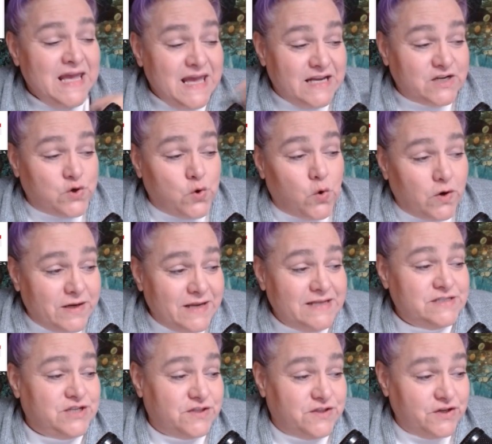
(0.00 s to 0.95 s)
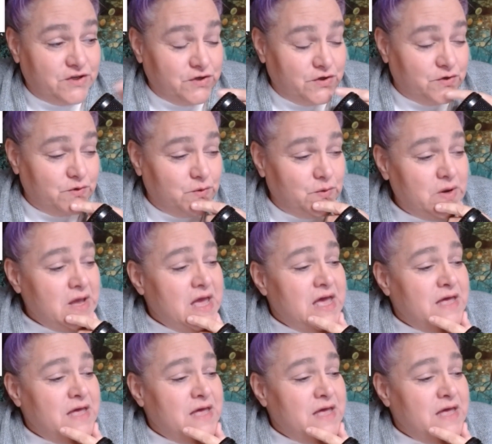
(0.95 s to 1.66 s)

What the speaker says: And according to the WHO,